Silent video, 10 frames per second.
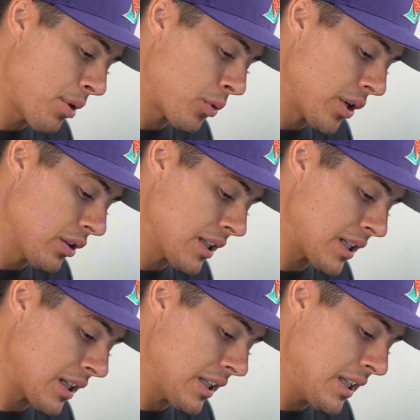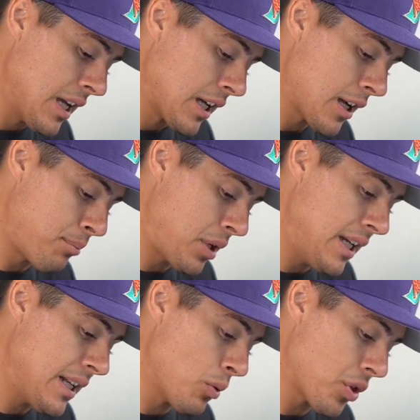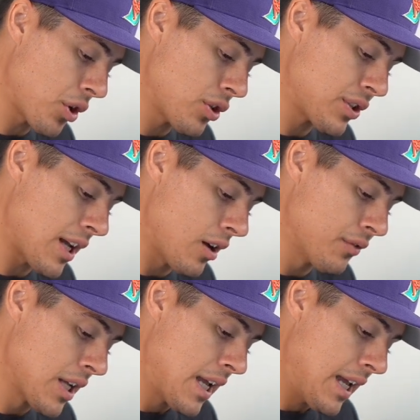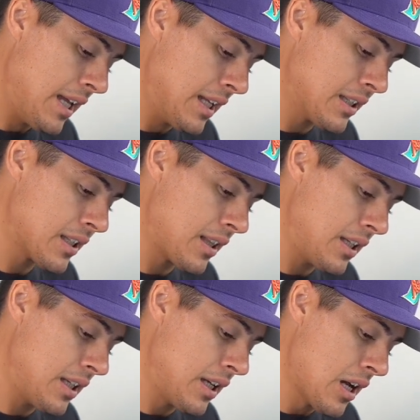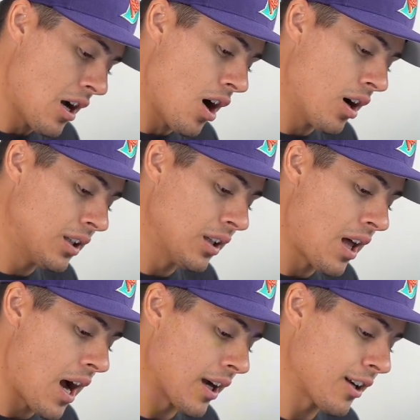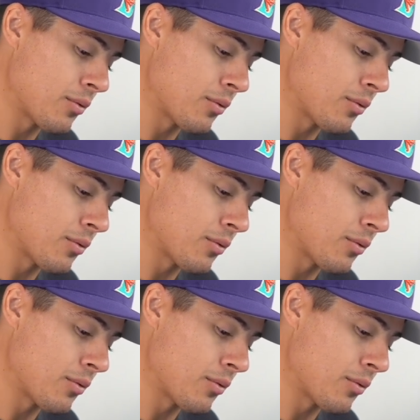but realistically, competing with ourselves is the unlock,